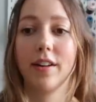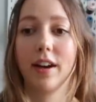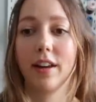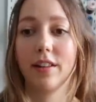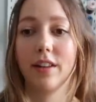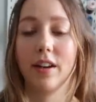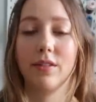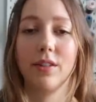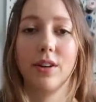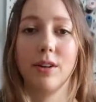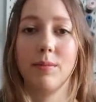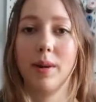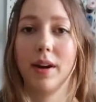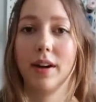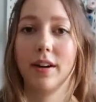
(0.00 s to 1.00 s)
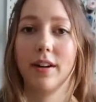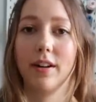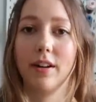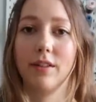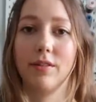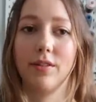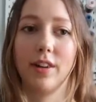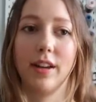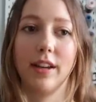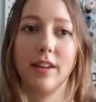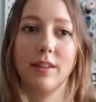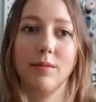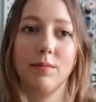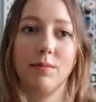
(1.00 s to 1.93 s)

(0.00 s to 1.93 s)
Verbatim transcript: I love a good pair of like